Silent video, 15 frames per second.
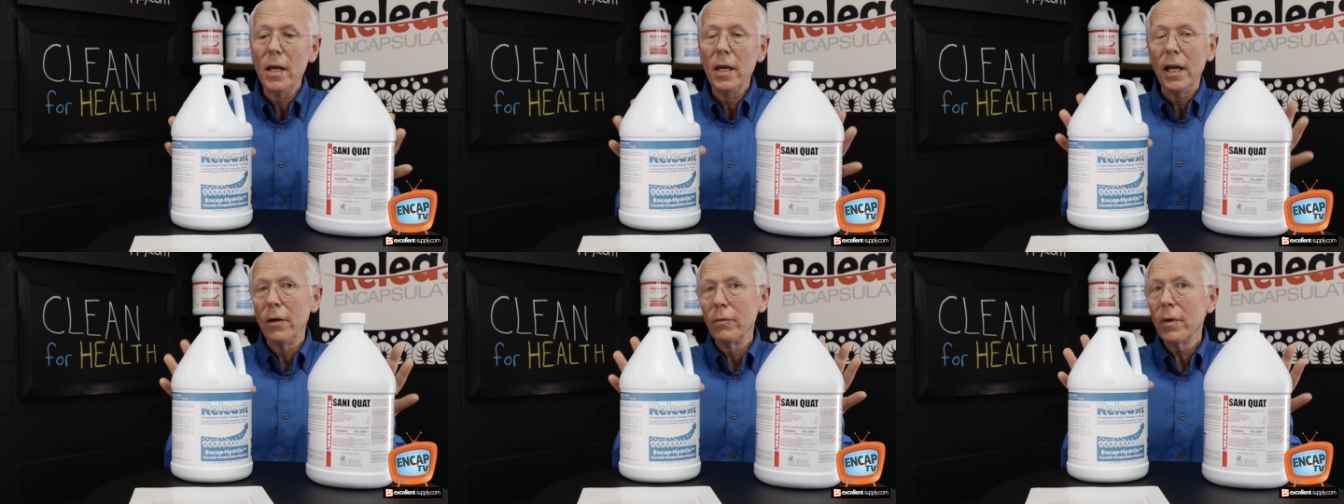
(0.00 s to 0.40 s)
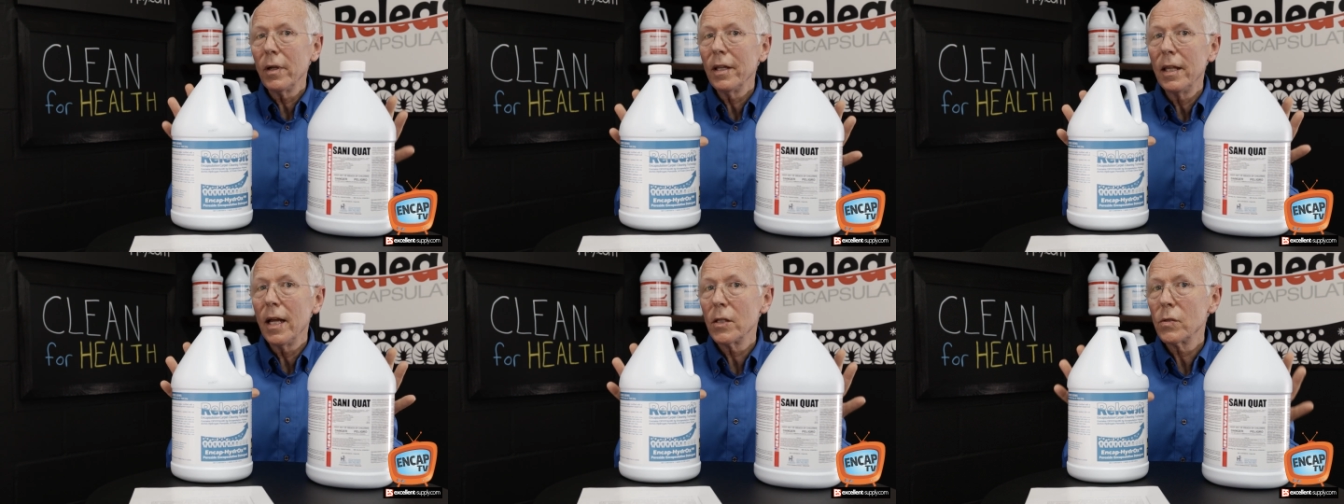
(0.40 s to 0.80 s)
And
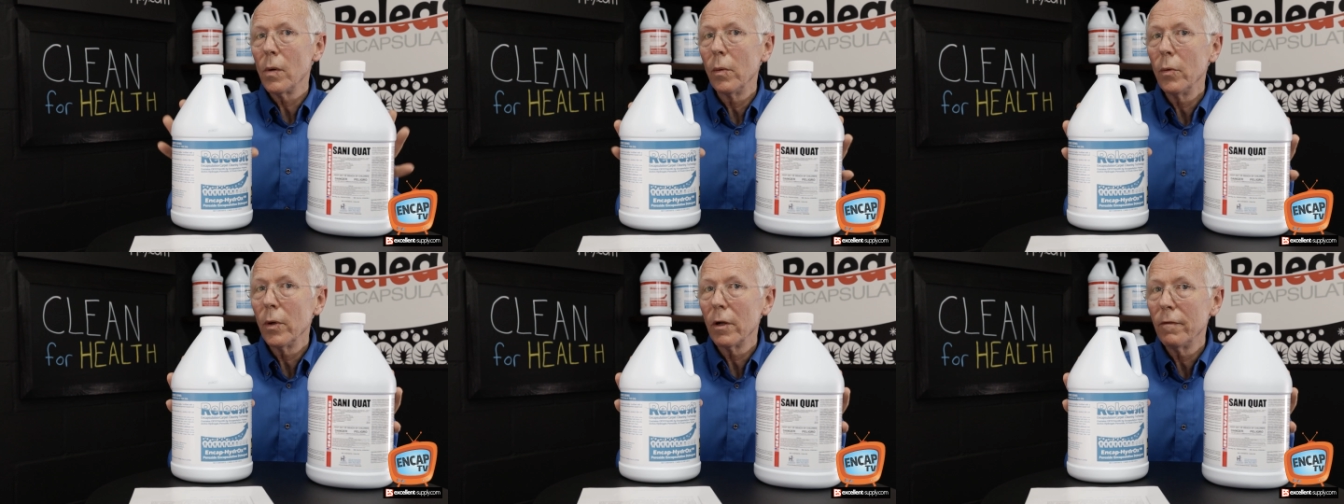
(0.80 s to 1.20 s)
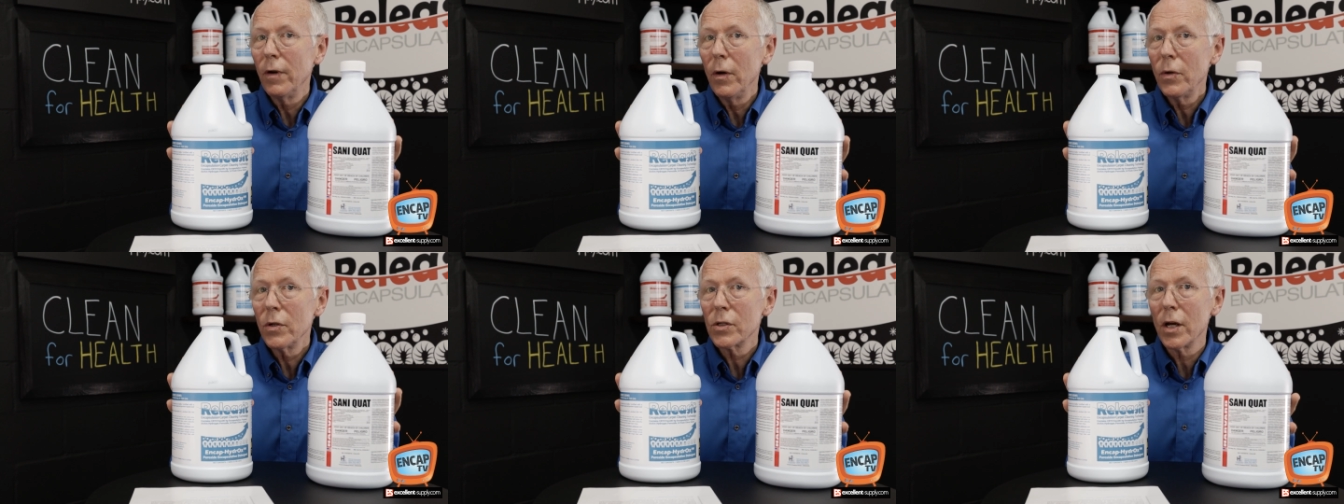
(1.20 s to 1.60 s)
really that's what we want to
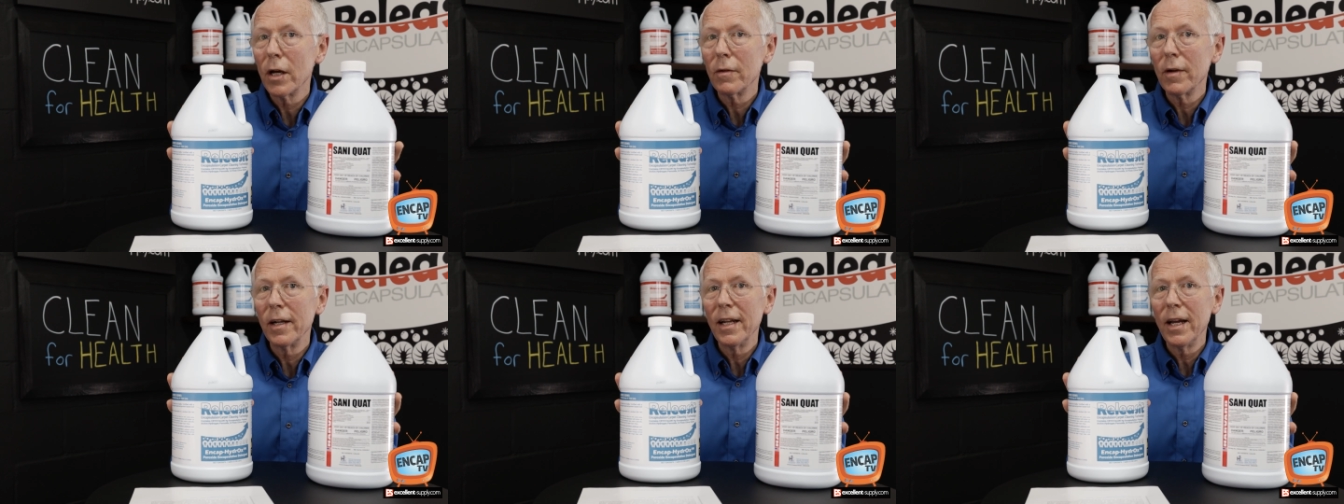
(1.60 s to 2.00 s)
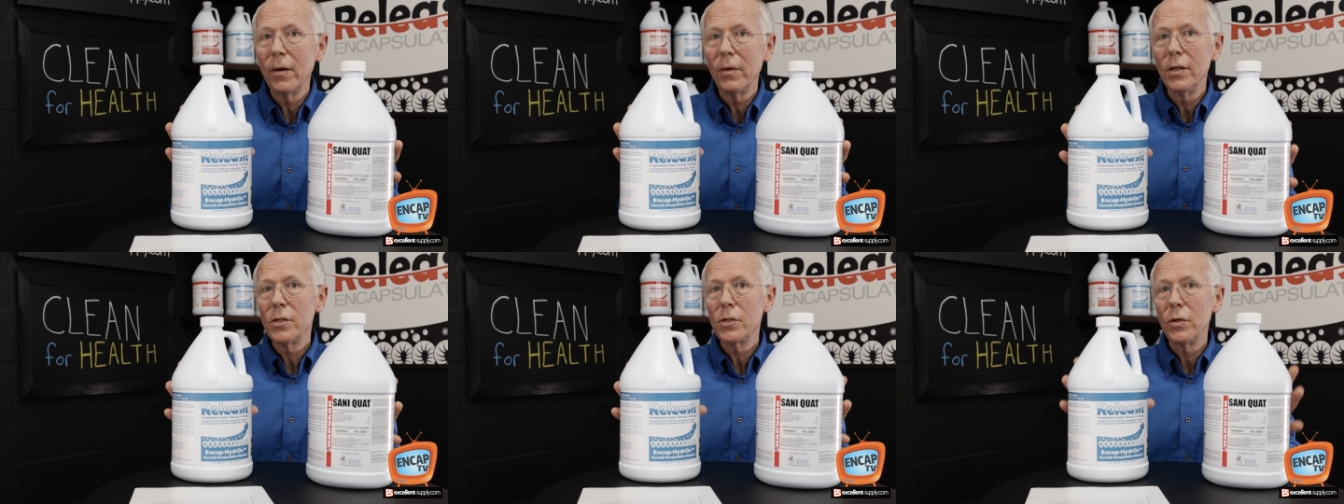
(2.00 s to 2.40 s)
focus on right now,
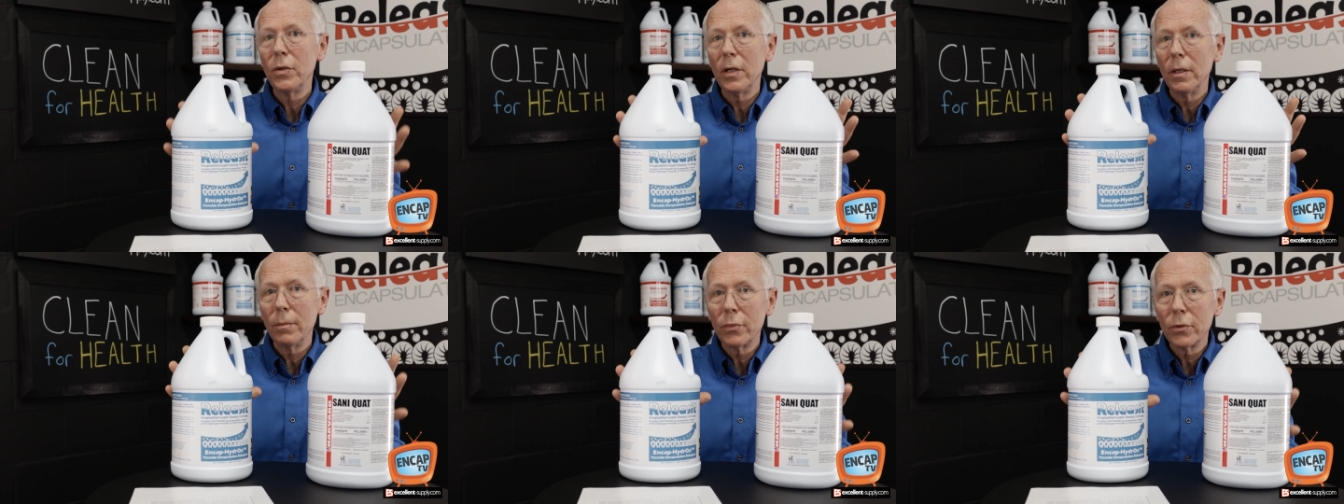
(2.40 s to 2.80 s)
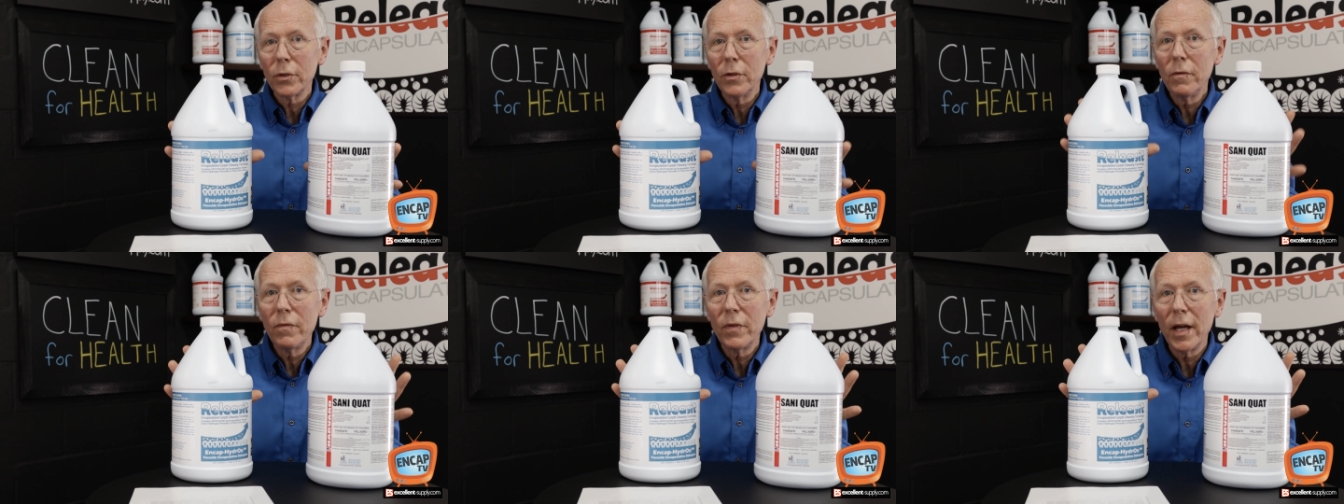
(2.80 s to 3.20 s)
is to
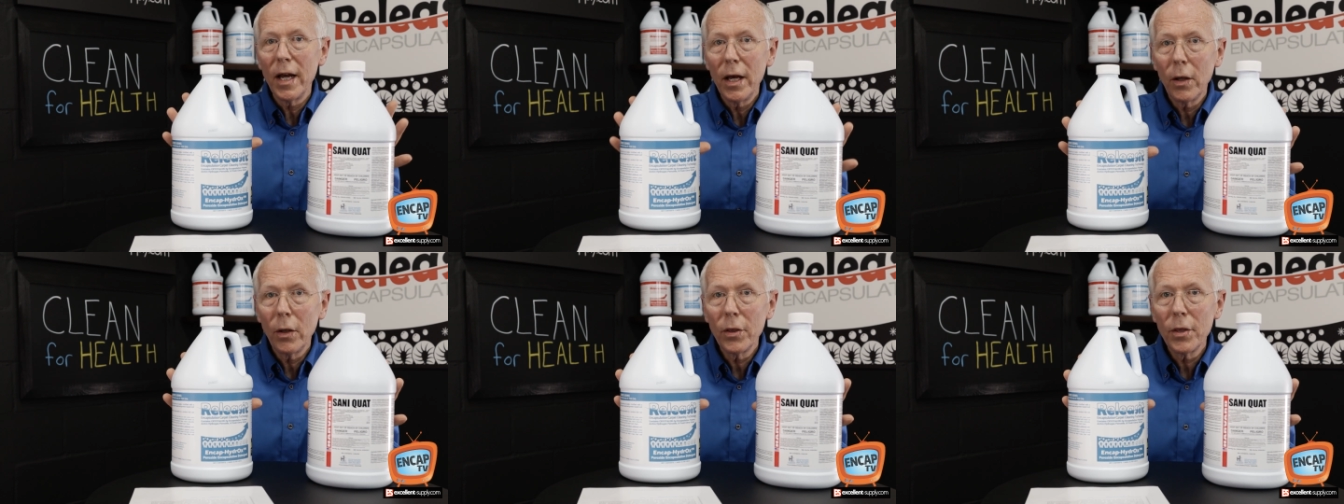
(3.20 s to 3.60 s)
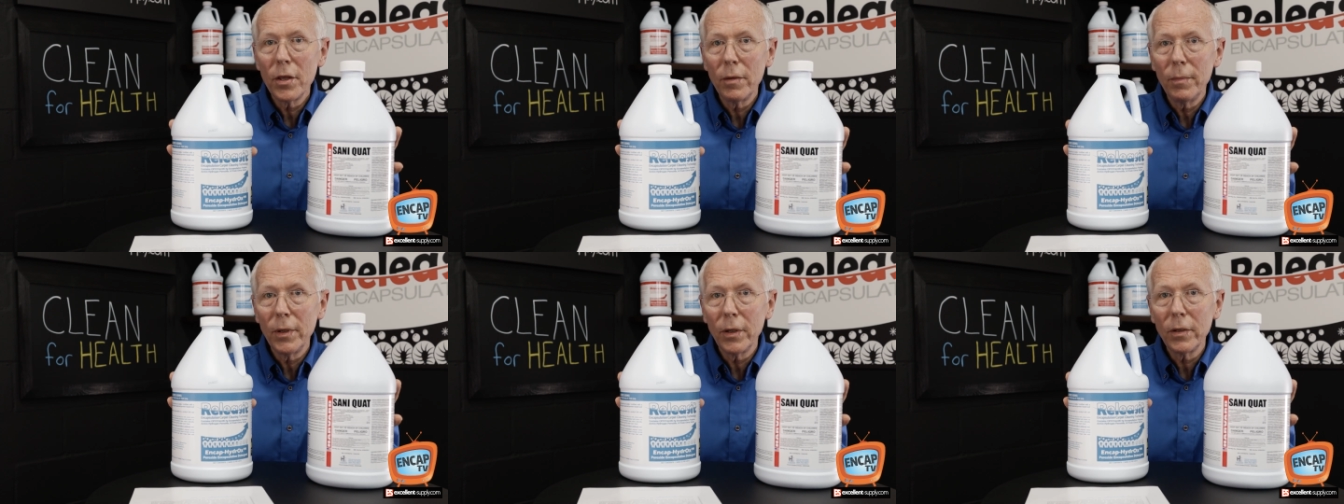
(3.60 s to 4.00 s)
improve the health of
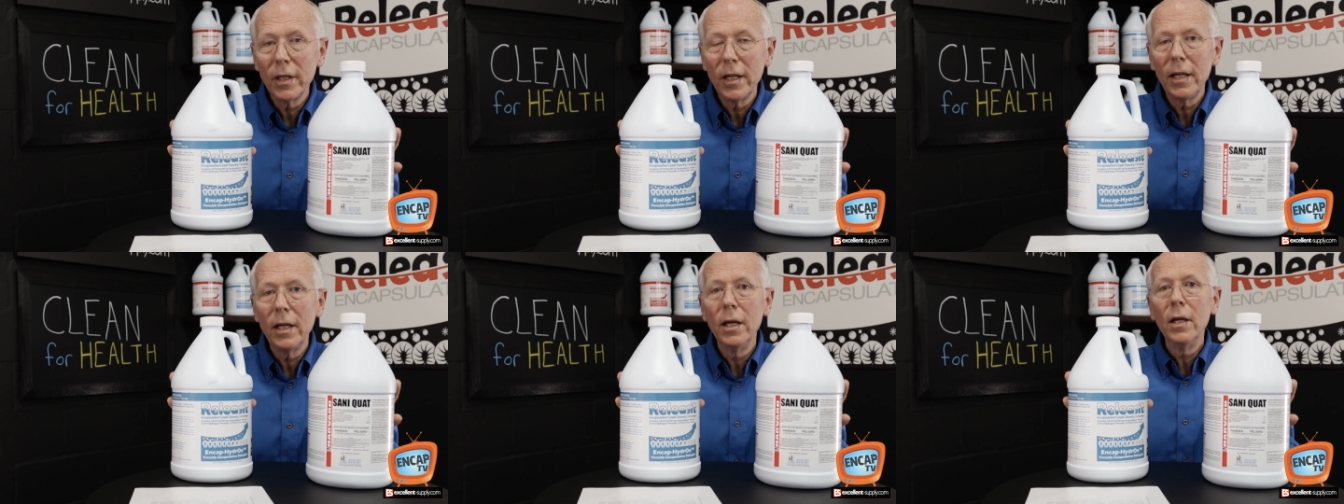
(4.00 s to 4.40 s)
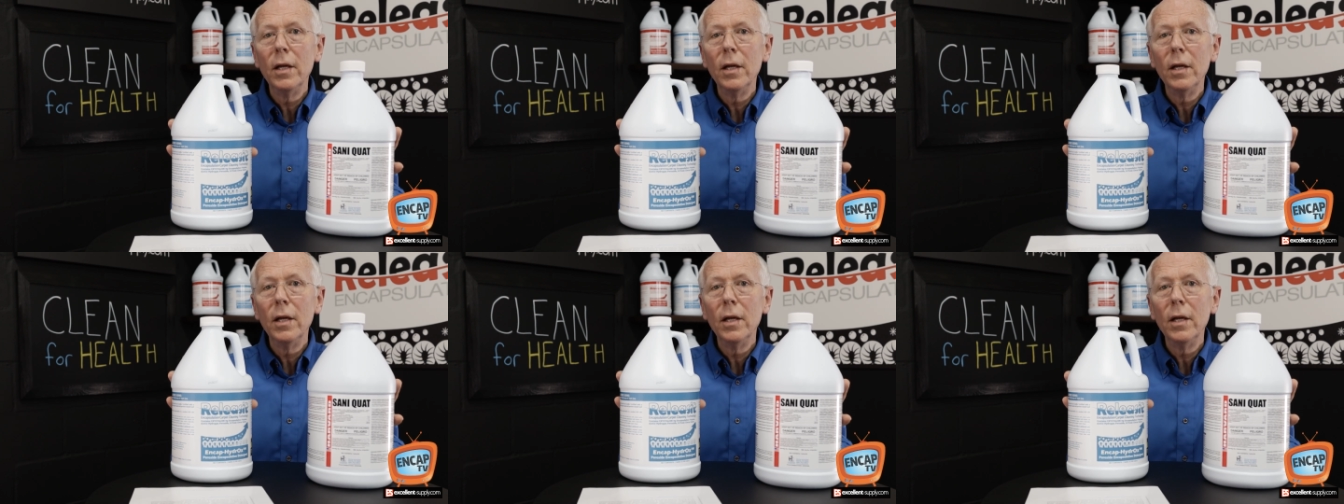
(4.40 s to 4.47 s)
the building,